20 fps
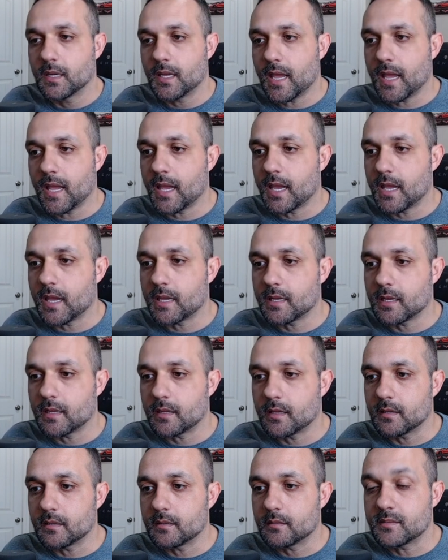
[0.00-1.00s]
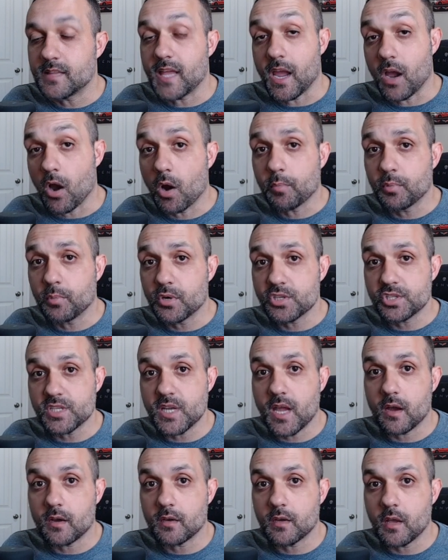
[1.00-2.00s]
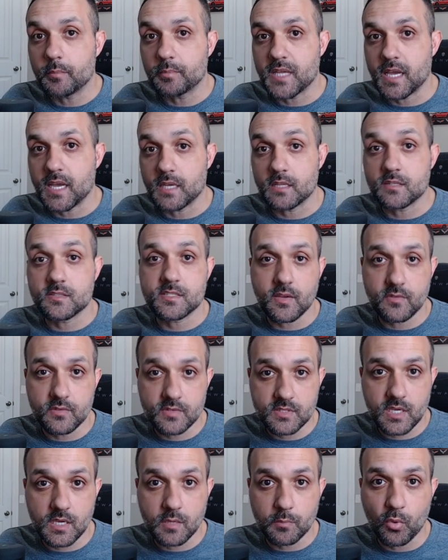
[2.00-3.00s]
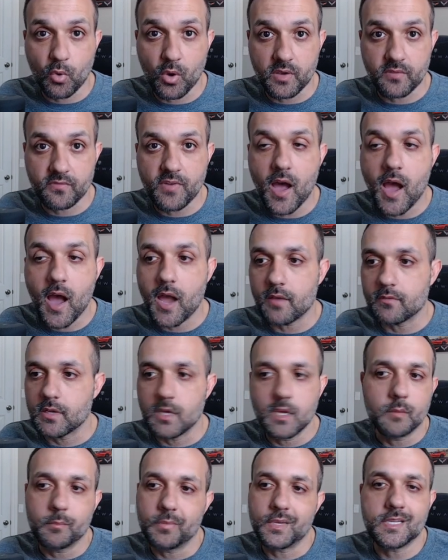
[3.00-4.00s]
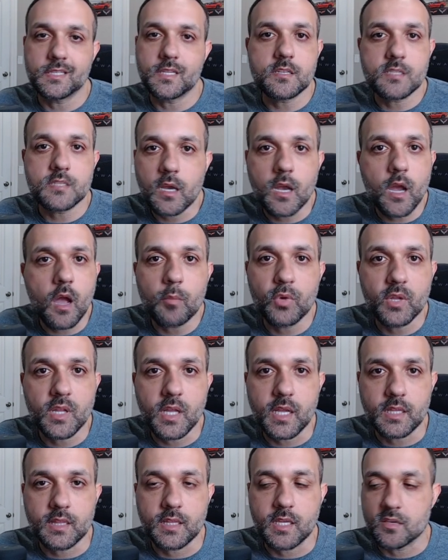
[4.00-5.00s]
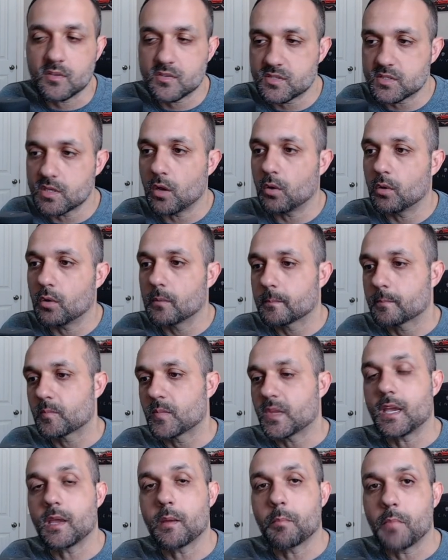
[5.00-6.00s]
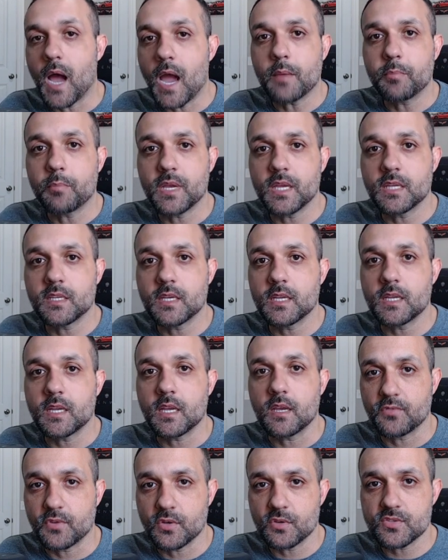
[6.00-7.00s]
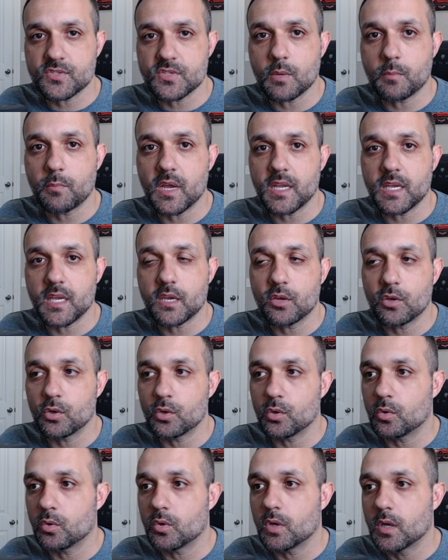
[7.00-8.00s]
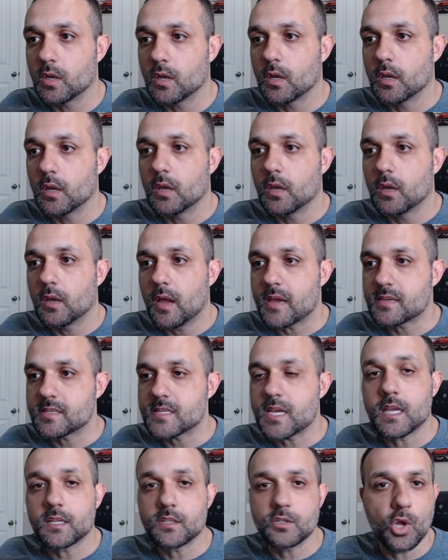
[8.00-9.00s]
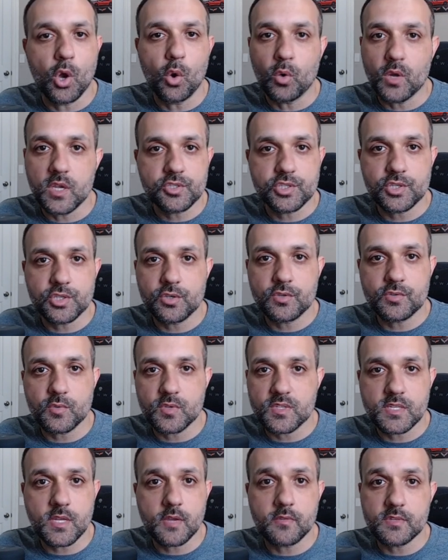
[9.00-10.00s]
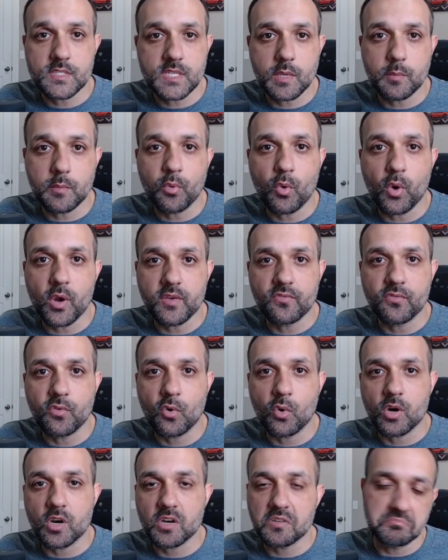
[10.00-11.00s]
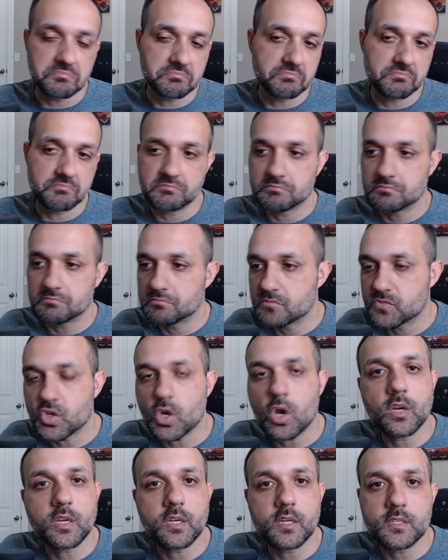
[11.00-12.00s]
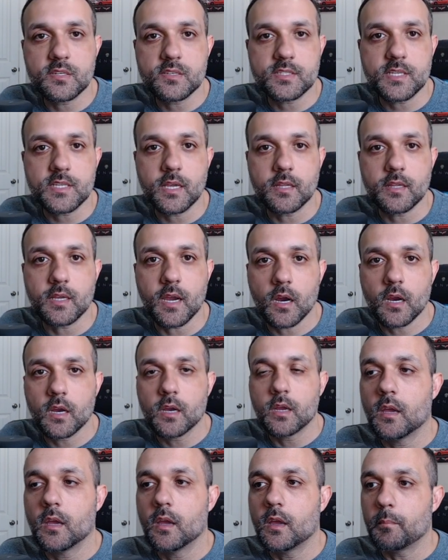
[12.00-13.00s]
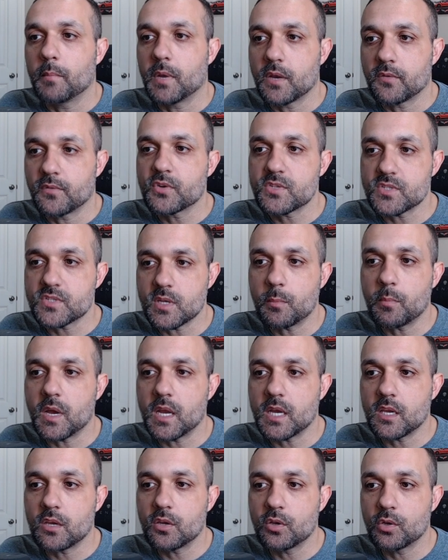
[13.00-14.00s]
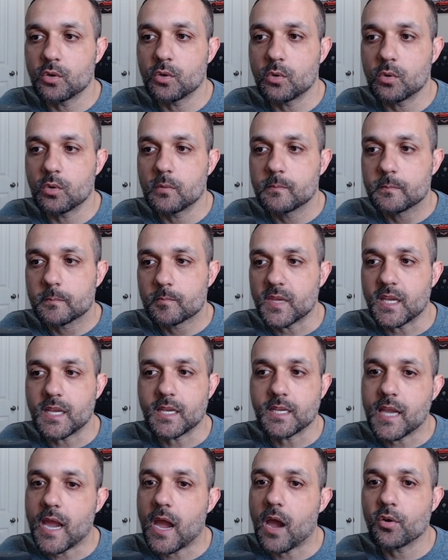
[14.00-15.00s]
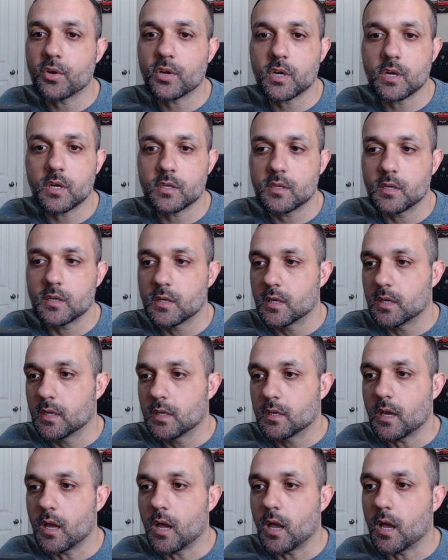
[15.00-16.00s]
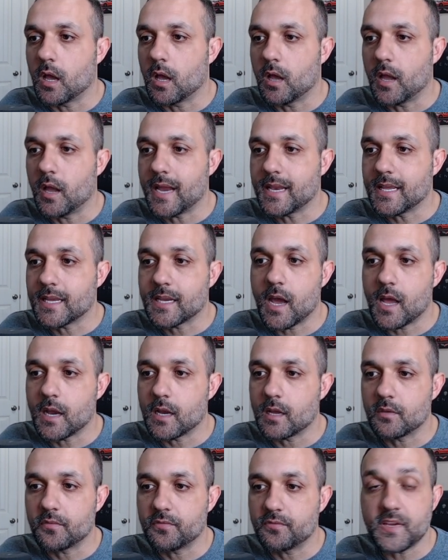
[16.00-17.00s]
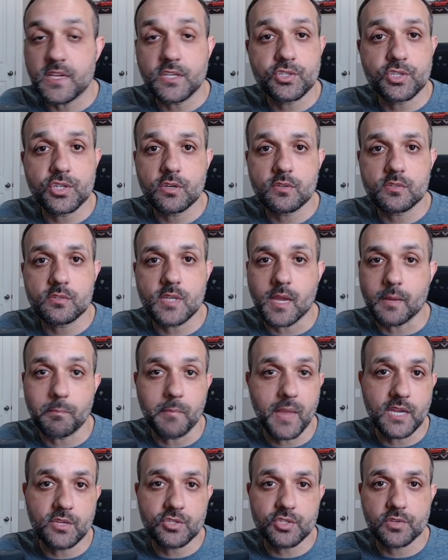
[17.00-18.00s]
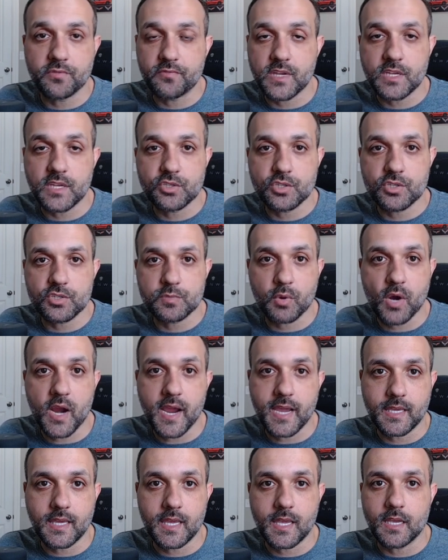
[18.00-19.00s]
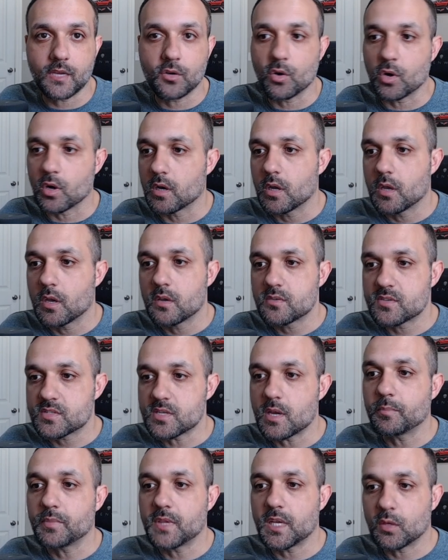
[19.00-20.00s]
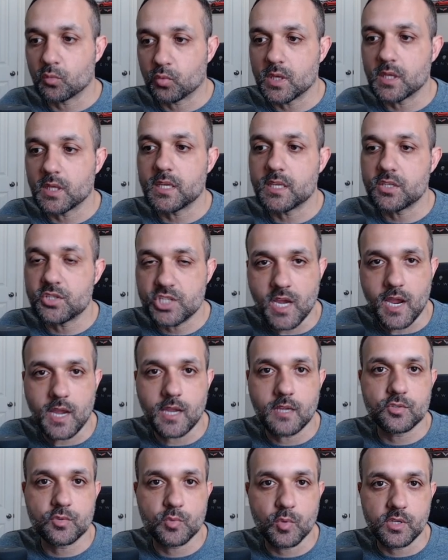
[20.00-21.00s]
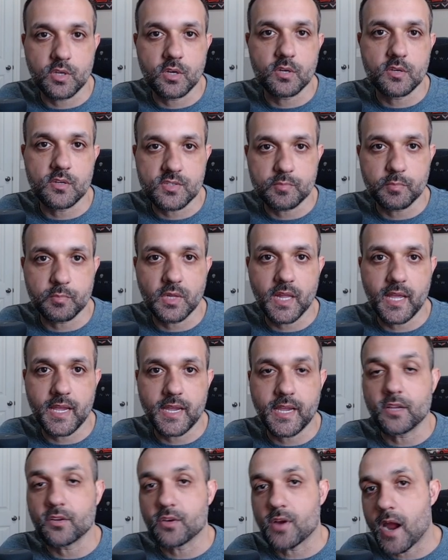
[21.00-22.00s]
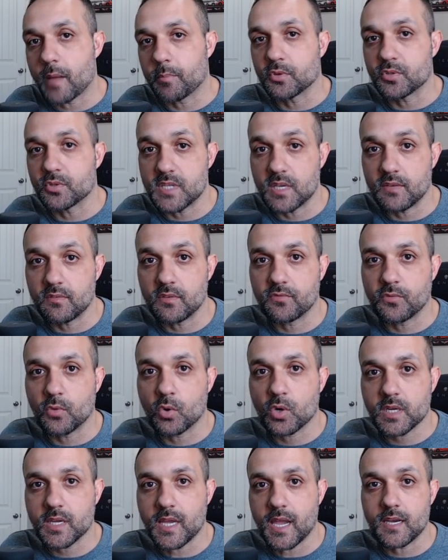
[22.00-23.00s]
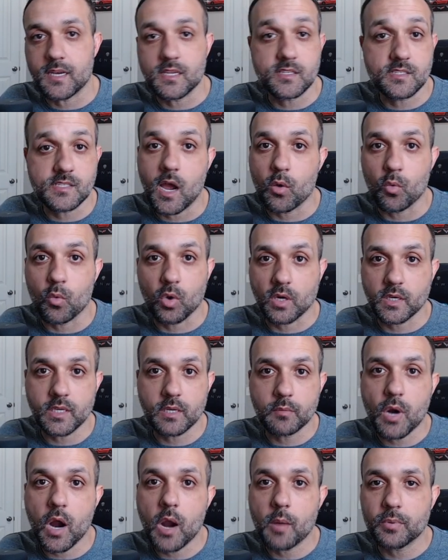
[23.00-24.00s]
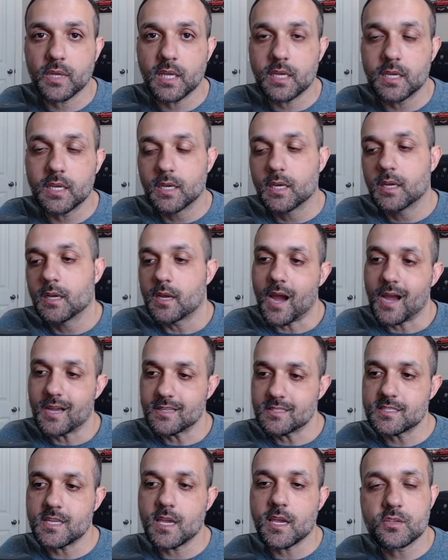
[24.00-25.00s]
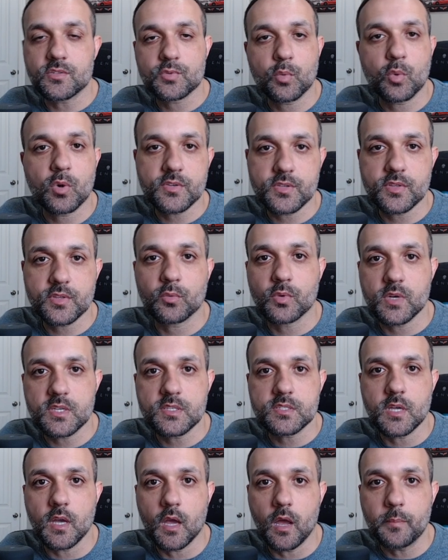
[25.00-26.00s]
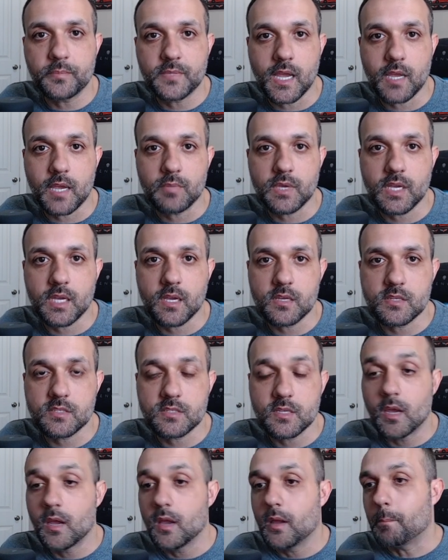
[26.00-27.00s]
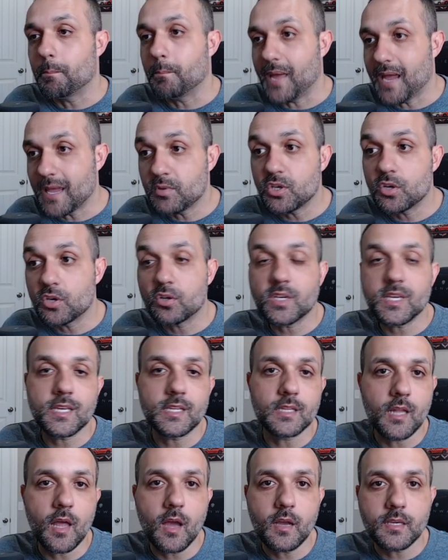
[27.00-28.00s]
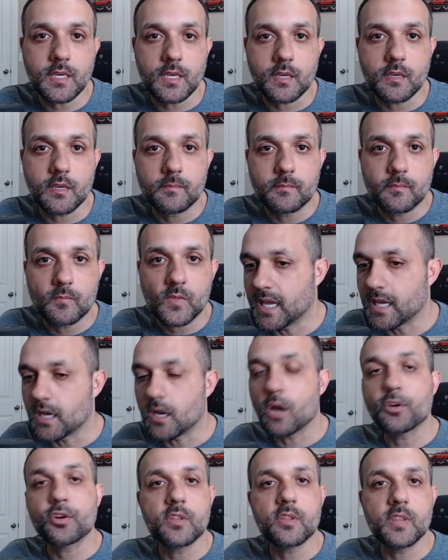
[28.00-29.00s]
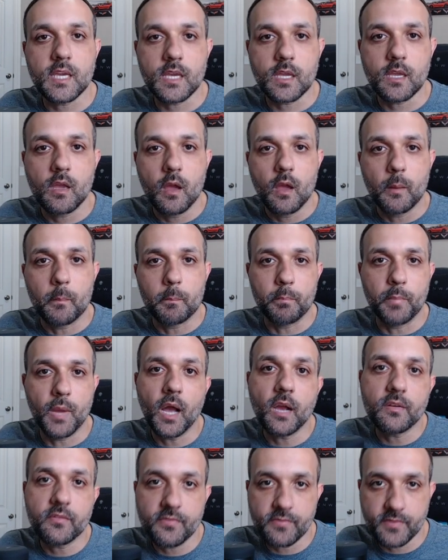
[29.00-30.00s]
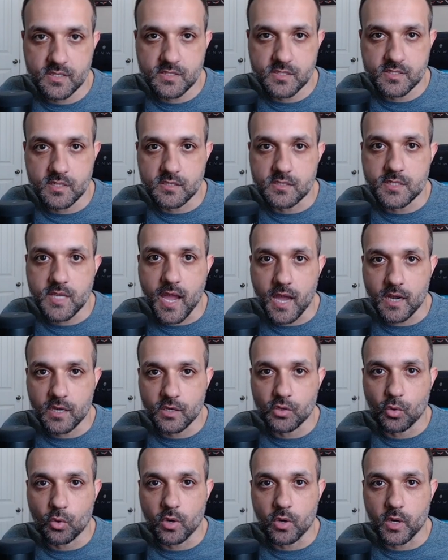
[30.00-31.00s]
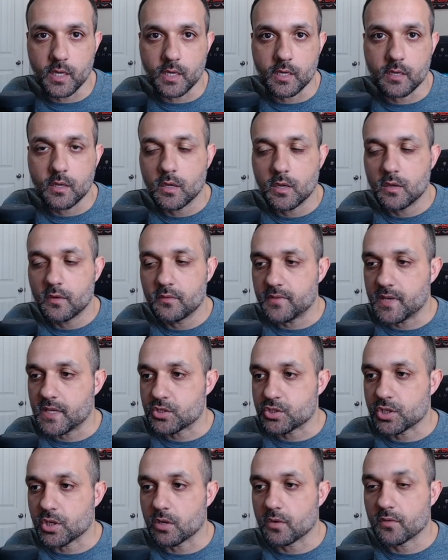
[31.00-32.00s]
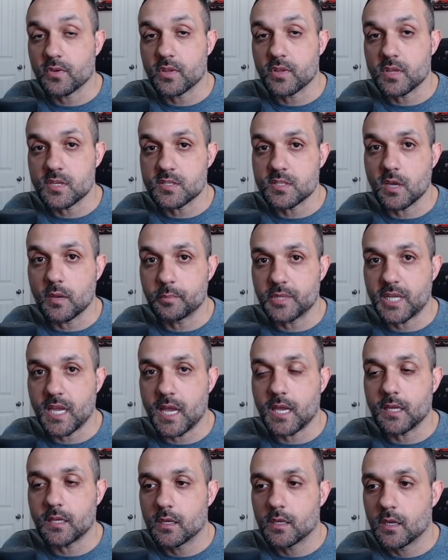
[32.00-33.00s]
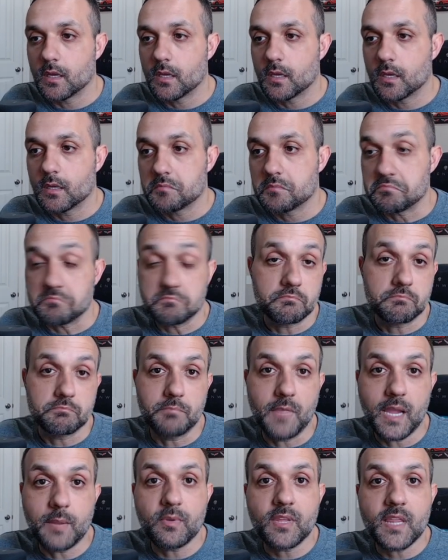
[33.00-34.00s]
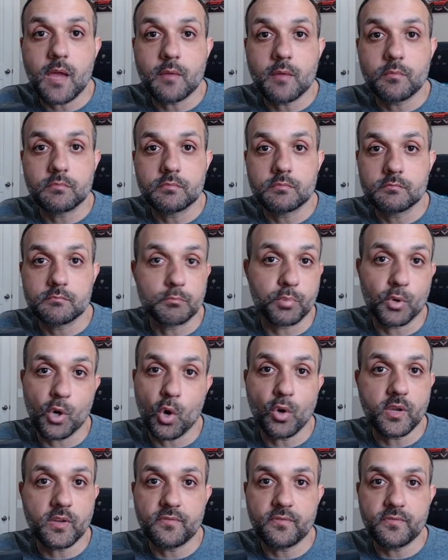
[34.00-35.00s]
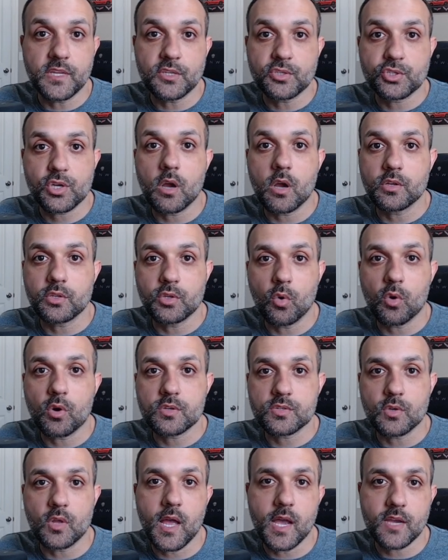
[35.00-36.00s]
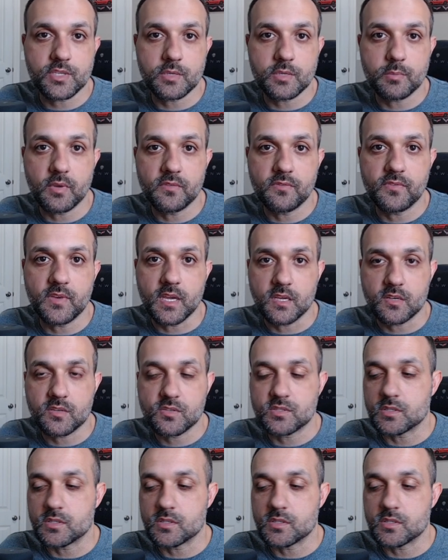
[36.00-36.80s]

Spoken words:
And they are pushing out an update 17.5, but it doesn't come with anything. So In my opinion, if you're somebody who has had no issues with 17.4, it's all good to stay there. But if you're somebody who encountered any kind of features, like major features breaking or something really changed with your display and your Apple TV 4K and it's not working properly, I'd say it's worth the risk to update because maybe you'll get lucky and under the bug fixes category feature for this update, maybe that broken feature on yours will actually be fixed.